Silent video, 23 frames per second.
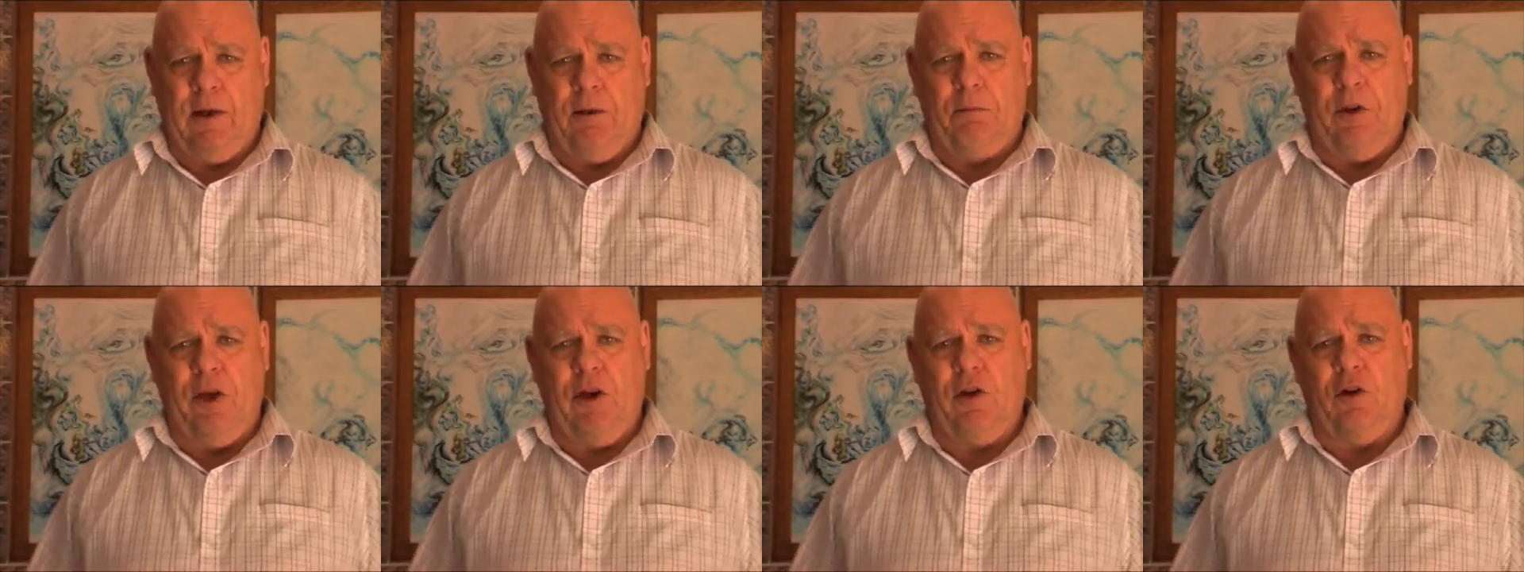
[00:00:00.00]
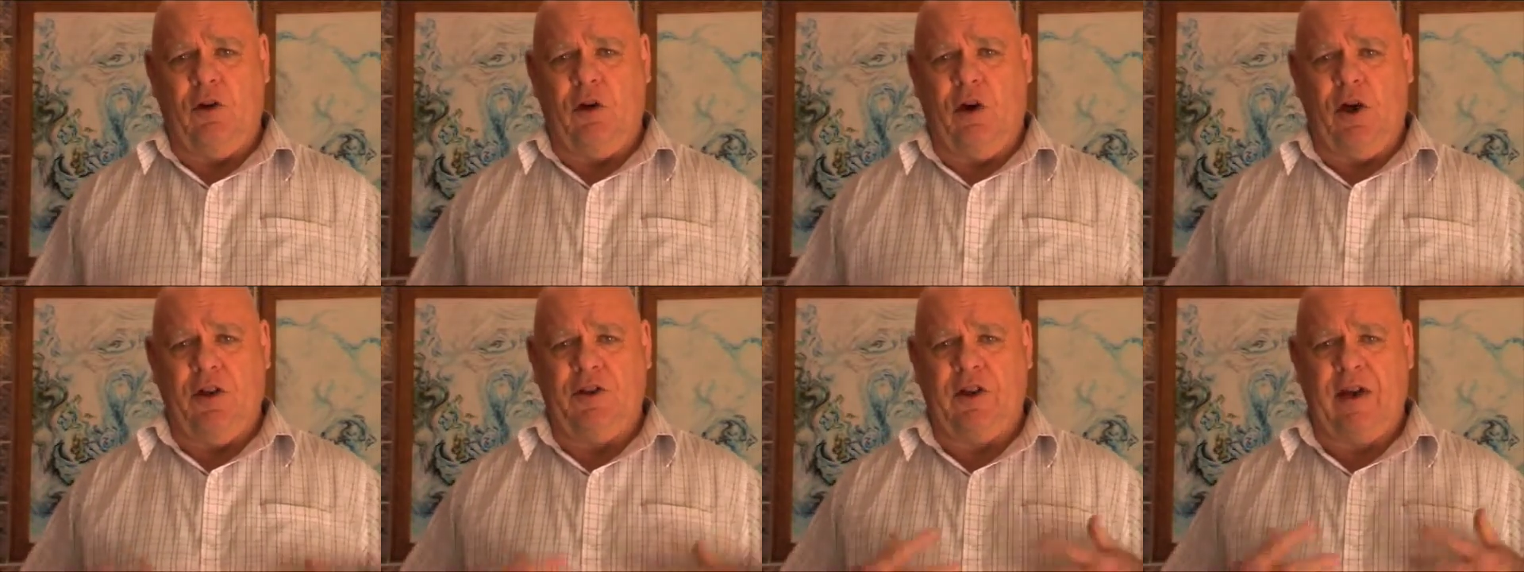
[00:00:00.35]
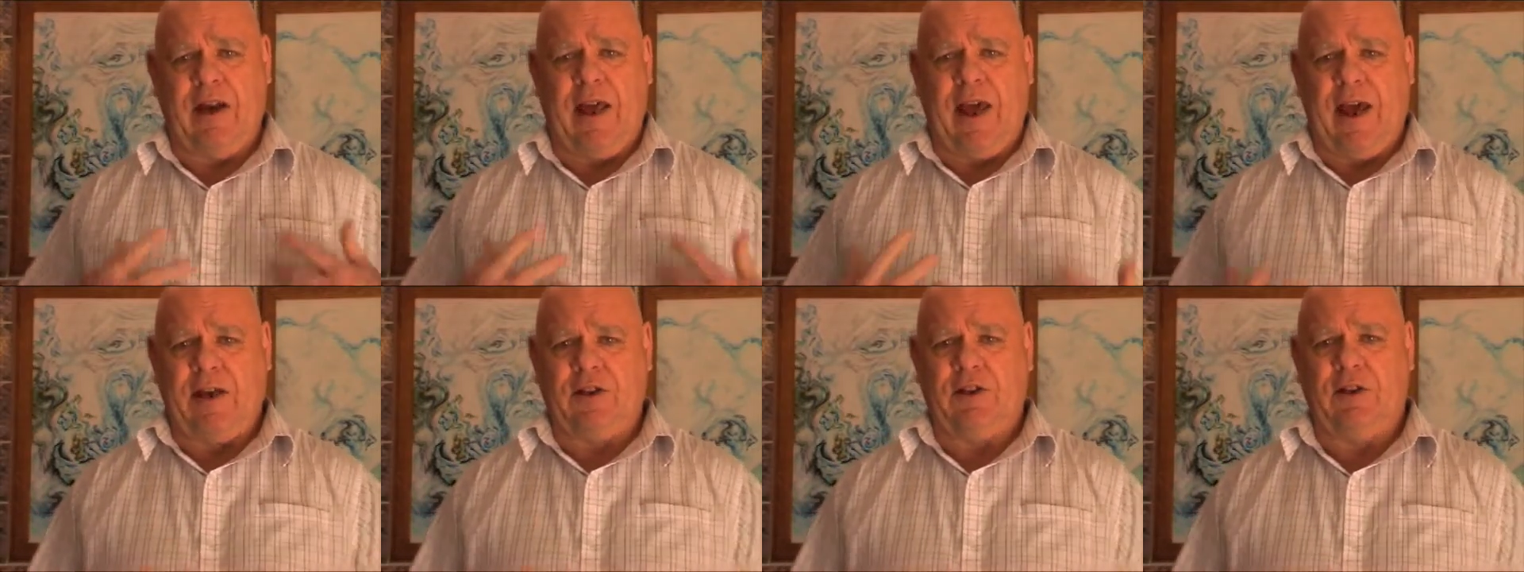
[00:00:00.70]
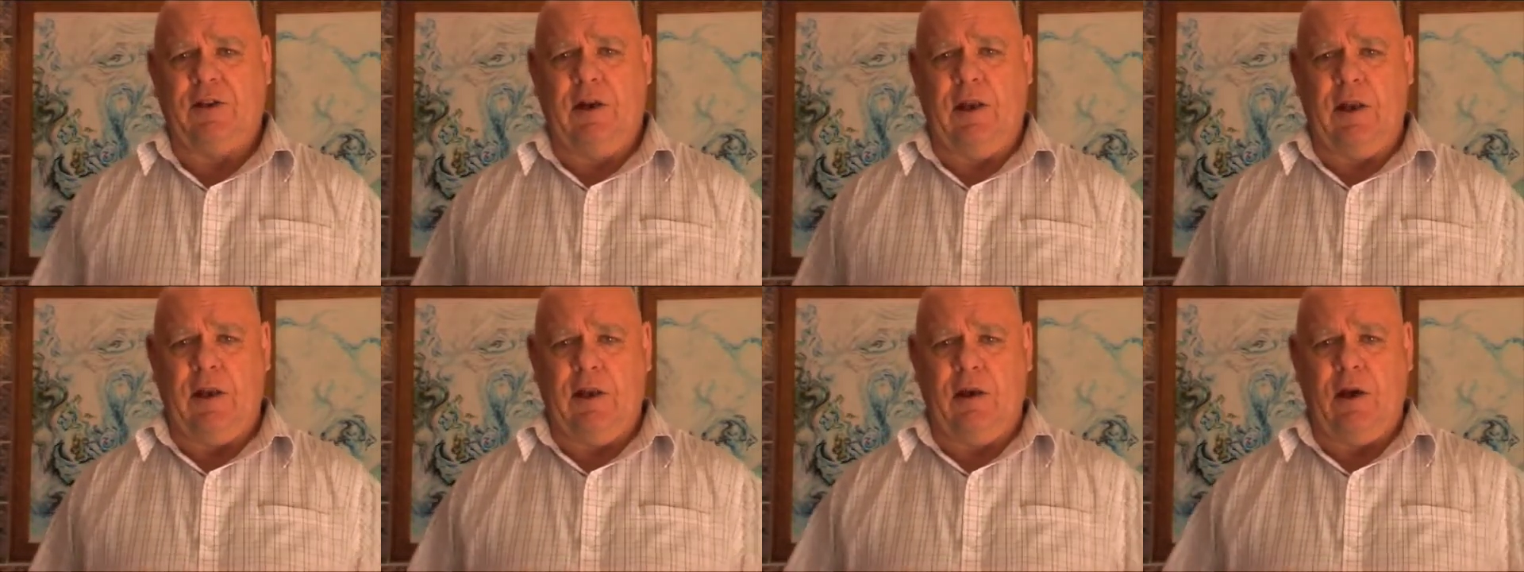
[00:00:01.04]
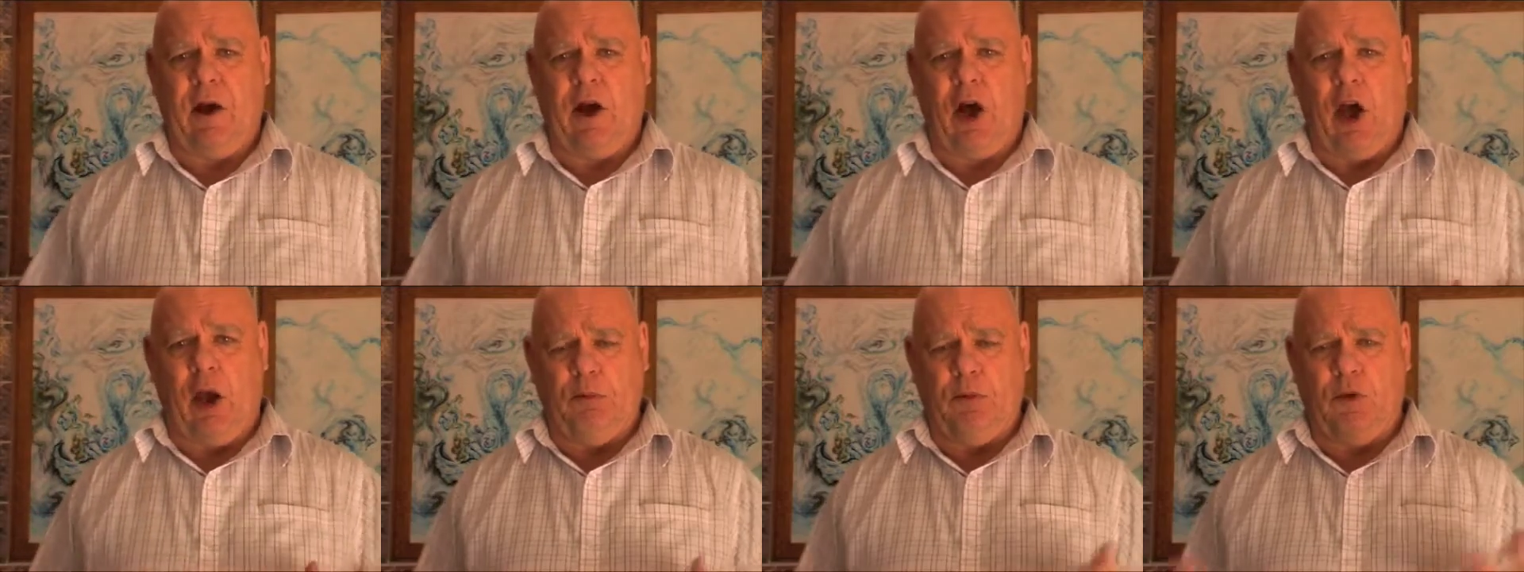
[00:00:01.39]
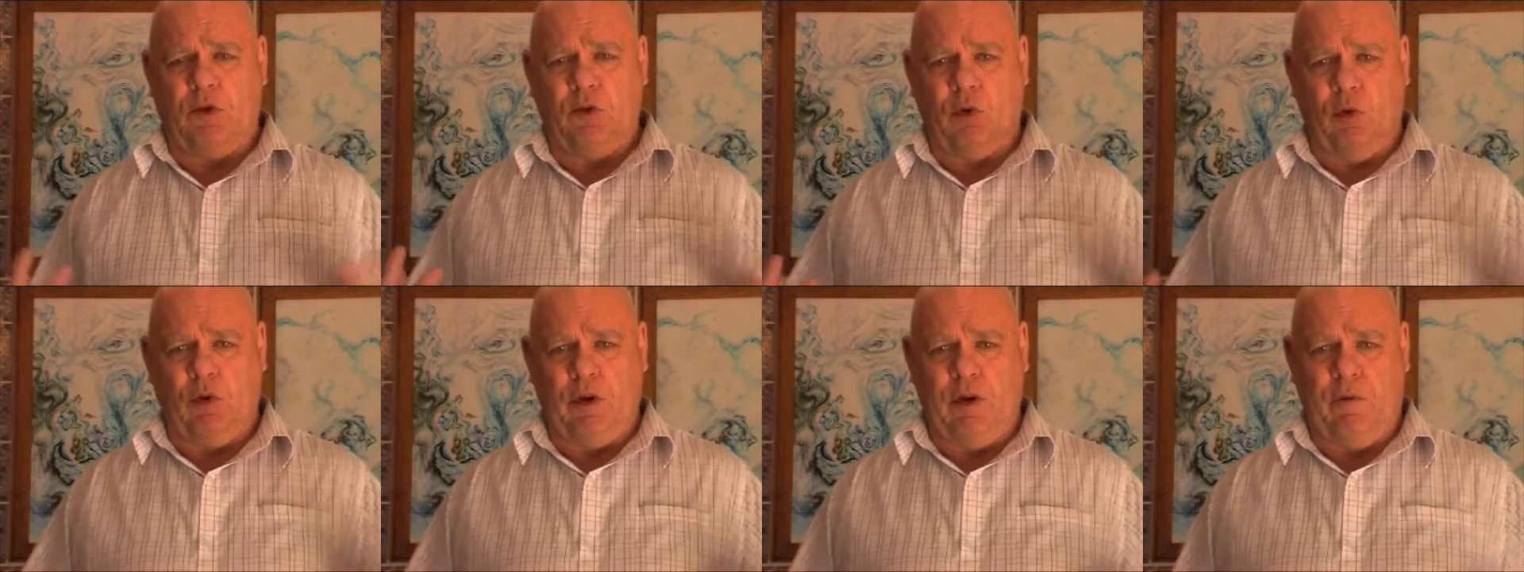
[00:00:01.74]
because it actually
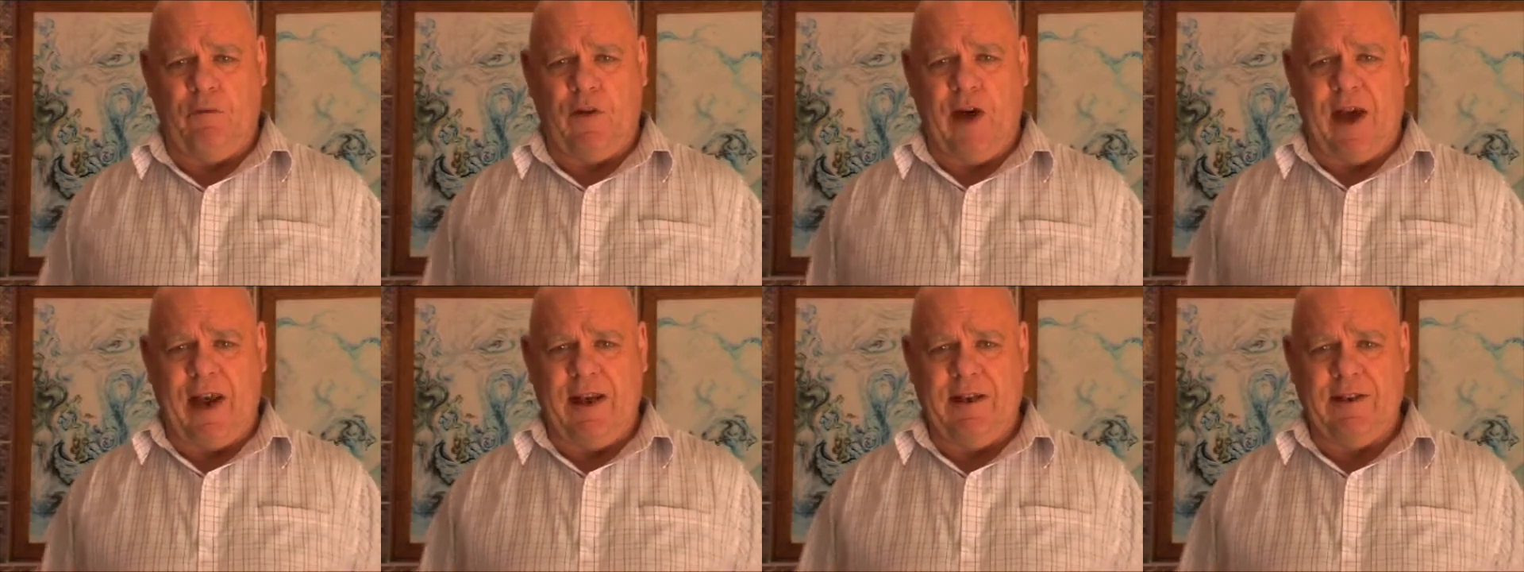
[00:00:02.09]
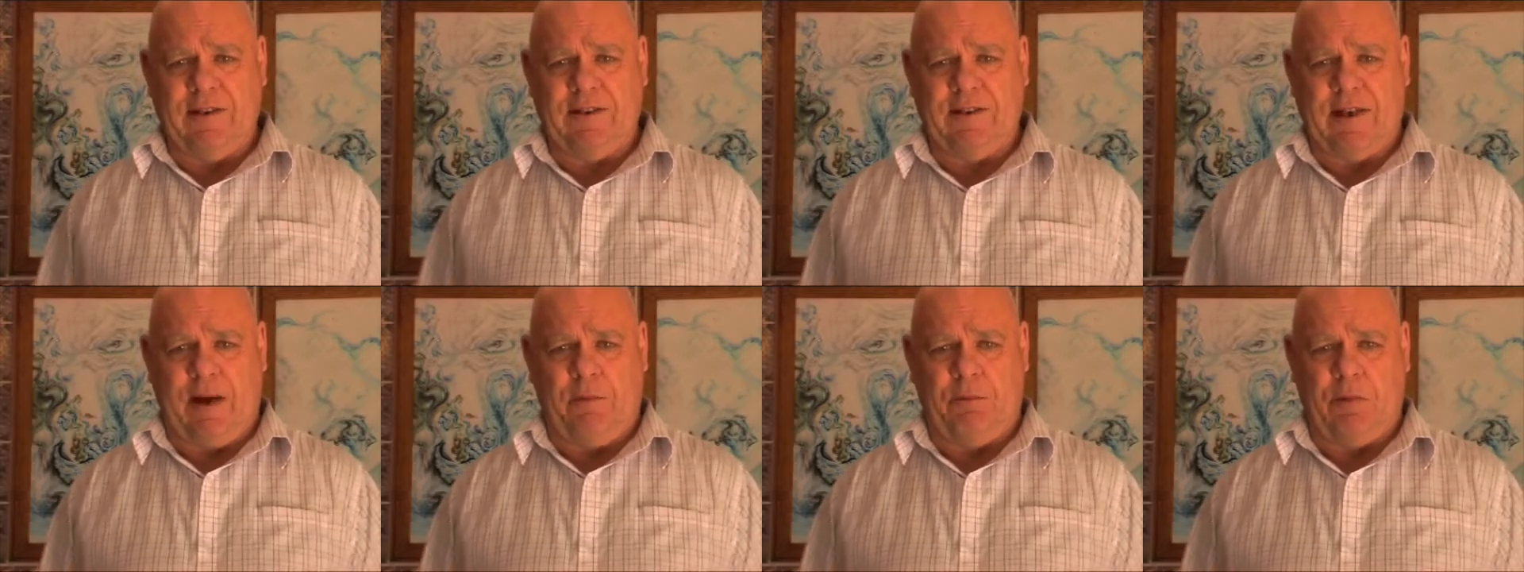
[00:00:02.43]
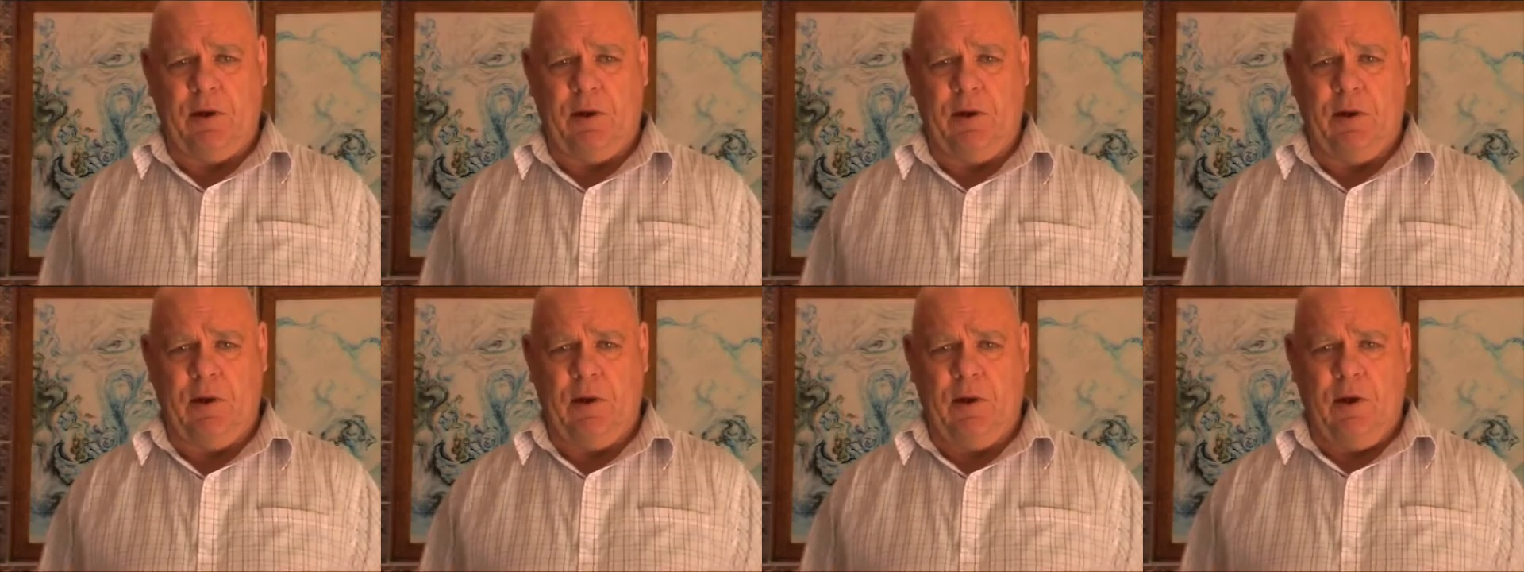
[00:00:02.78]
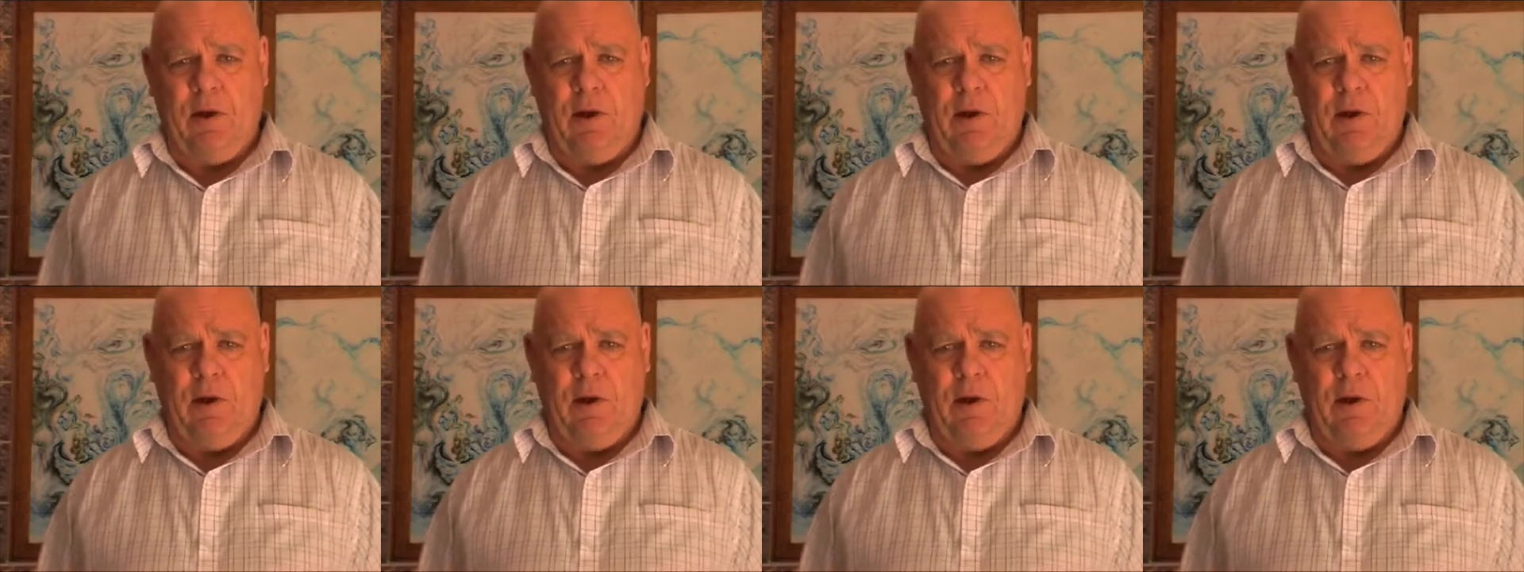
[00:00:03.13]
opens all your veins up.